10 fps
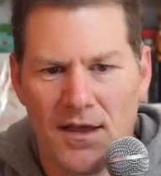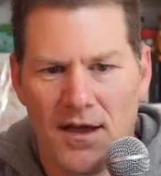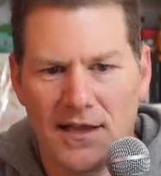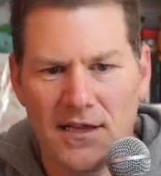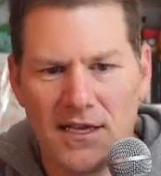
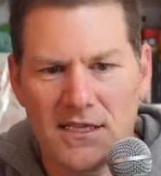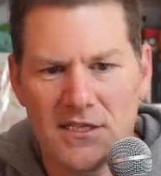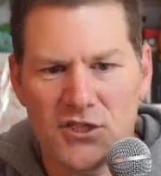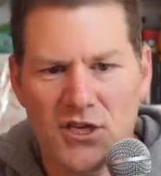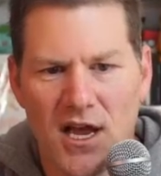I liked
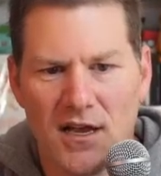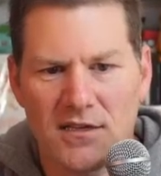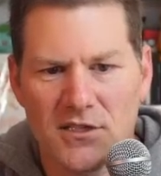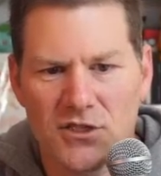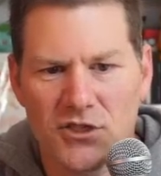this shot
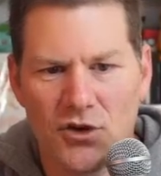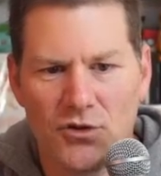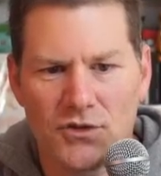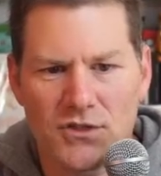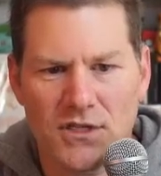because it
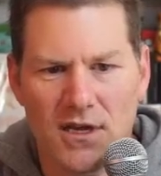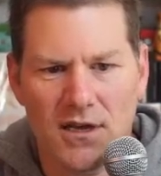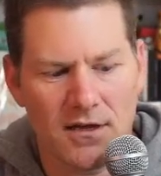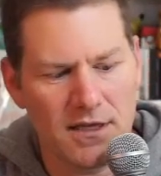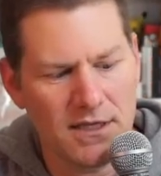shows
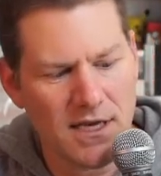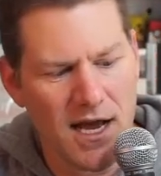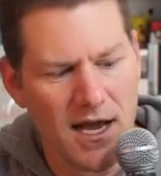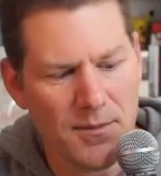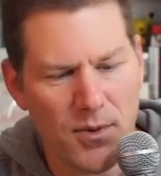his
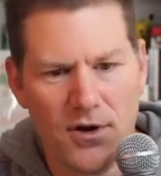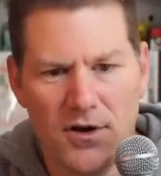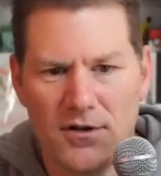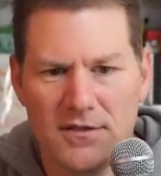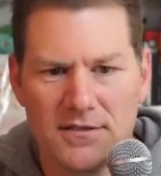
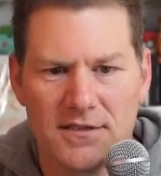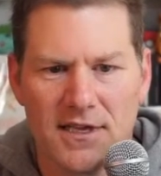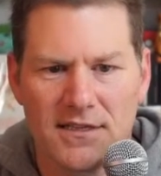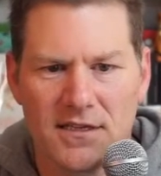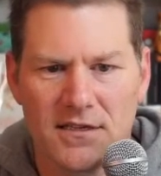eyeball.
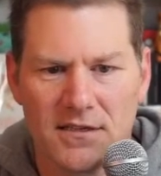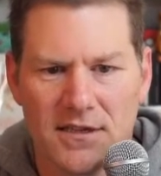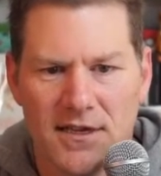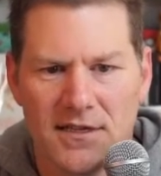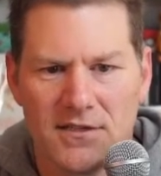Like
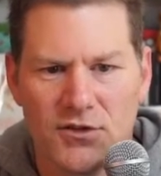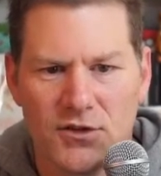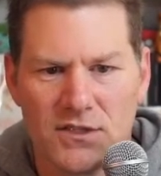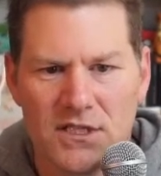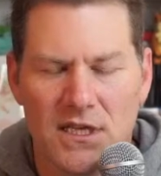you
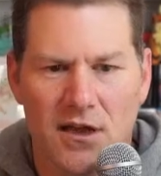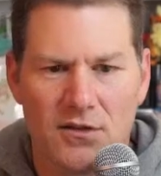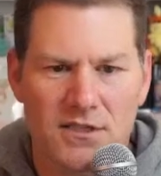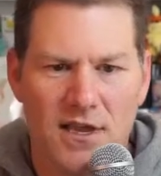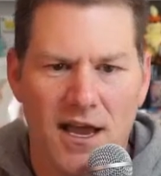can see how
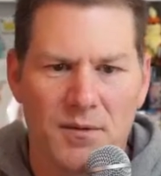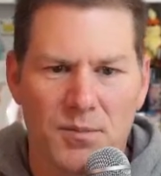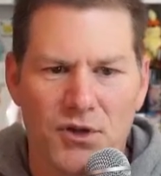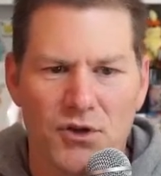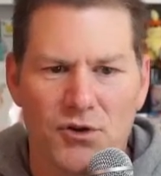it's kind of
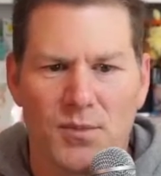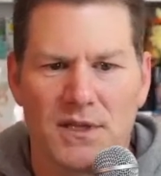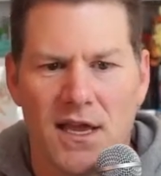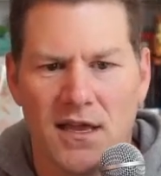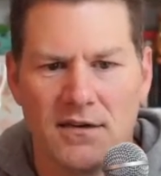blue, but
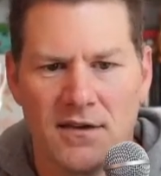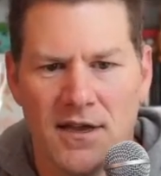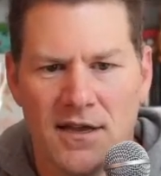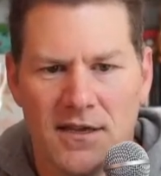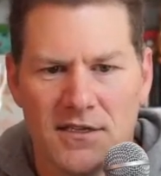then
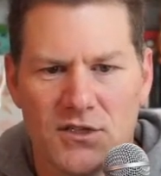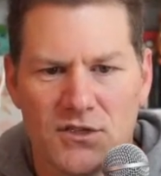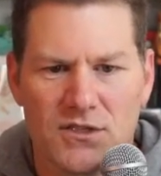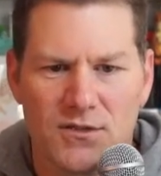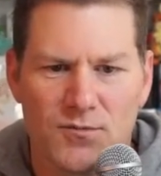
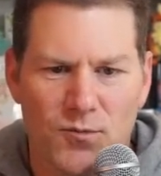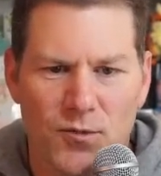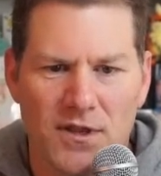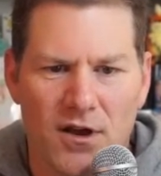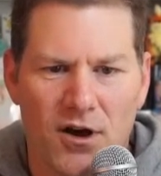
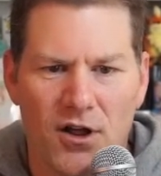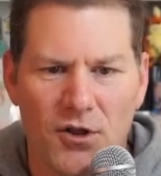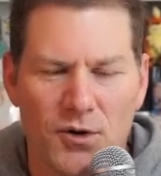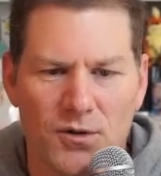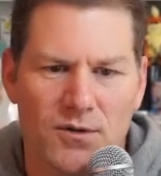when
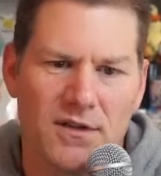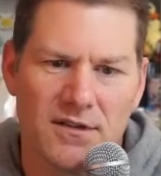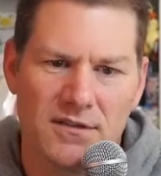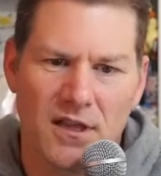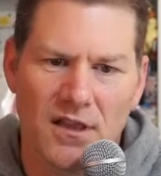
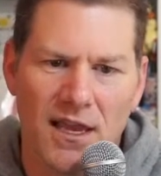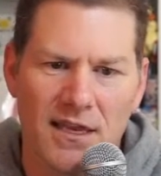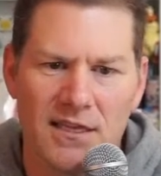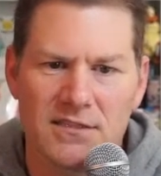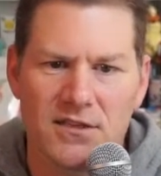the light
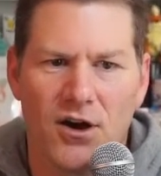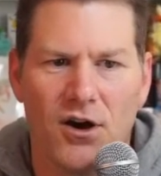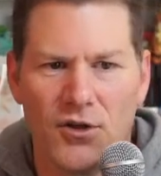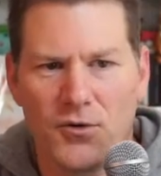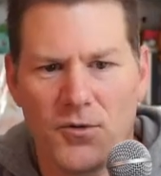hits the
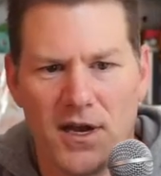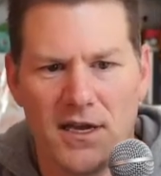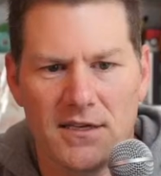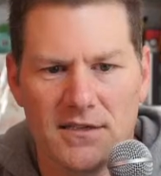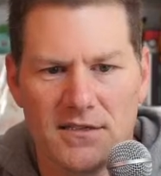holo
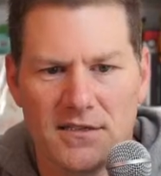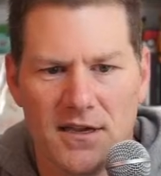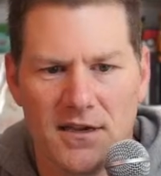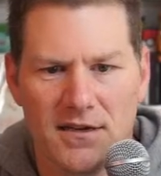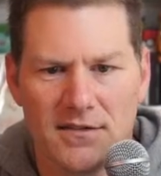right, it
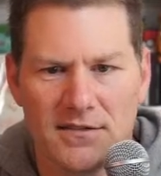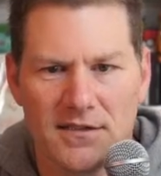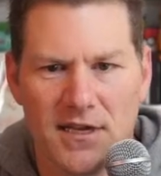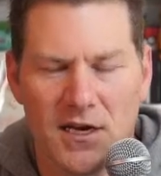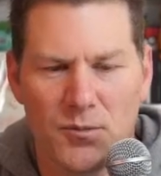
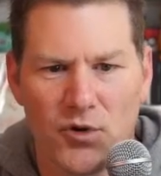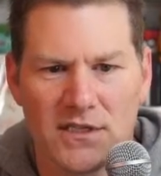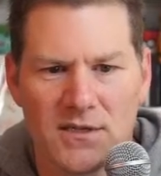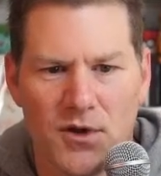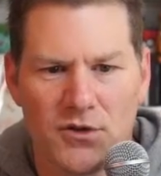kind of brings
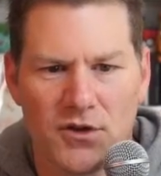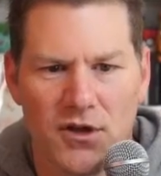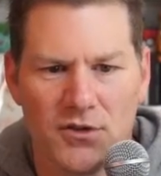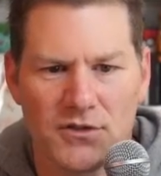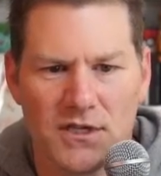some other
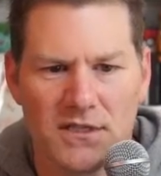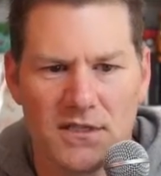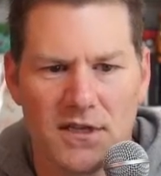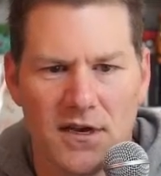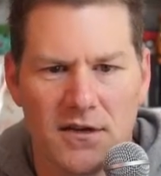colors into
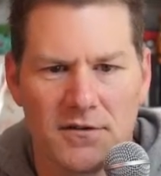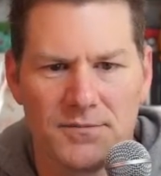there.